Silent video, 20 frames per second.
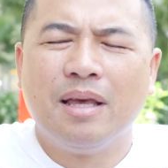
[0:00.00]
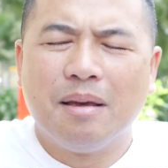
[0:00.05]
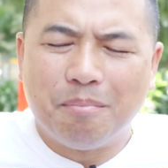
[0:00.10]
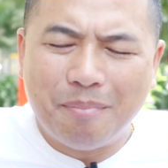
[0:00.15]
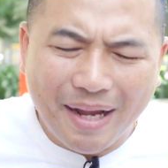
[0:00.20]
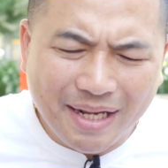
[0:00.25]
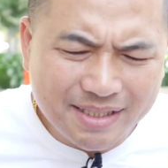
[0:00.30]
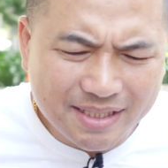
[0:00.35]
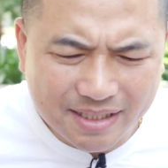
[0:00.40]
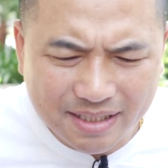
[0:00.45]

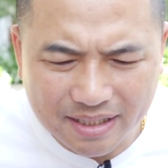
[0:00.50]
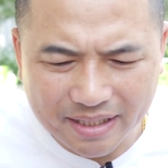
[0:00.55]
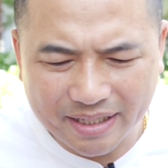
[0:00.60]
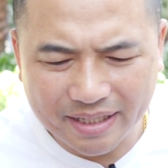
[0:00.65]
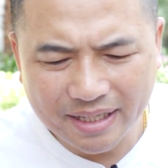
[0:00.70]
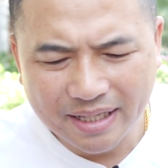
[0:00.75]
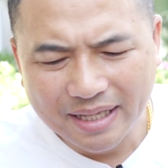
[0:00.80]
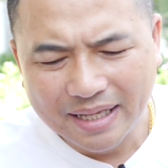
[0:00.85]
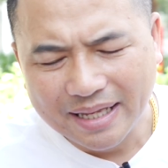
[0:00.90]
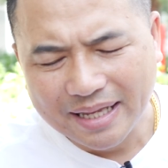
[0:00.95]

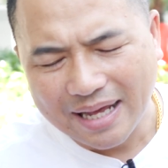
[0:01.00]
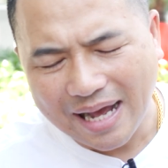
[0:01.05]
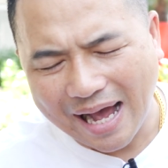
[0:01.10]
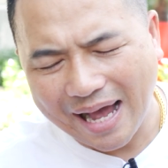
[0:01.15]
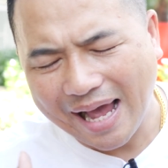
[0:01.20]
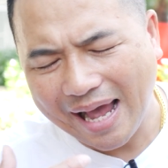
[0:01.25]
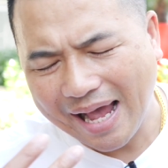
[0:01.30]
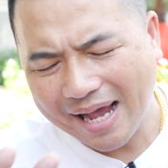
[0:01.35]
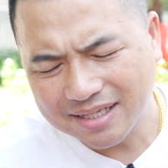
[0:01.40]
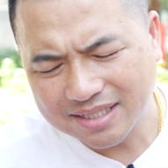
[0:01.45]
Basically,
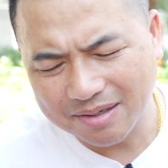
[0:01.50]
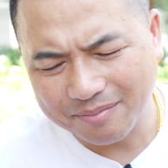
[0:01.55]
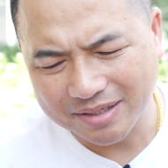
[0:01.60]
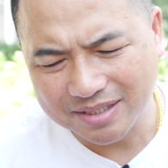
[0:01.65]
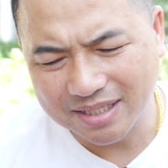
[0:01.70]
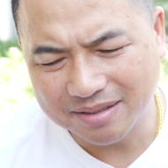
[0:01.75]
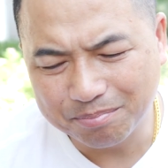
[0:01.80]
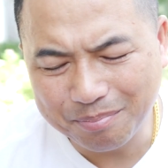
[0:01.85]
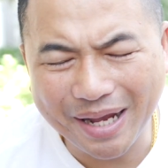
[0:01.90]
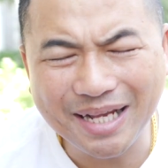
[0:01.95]
I asked him, I
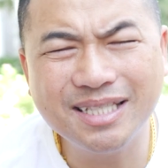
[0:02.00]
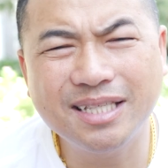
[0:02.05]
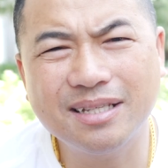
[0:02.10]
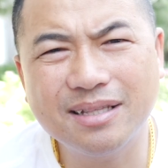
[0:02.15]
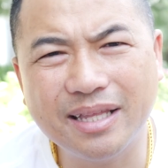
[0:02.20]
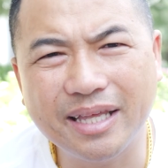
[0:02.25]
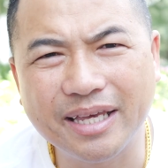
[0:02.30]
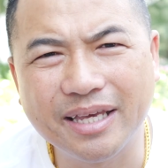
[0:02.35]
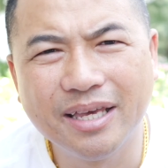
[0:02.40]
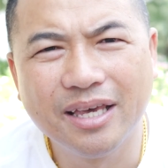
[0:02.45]
said,
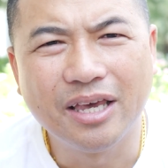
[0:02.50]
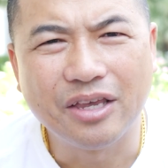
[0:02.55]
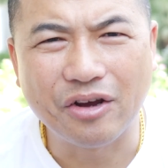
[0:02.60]
basically,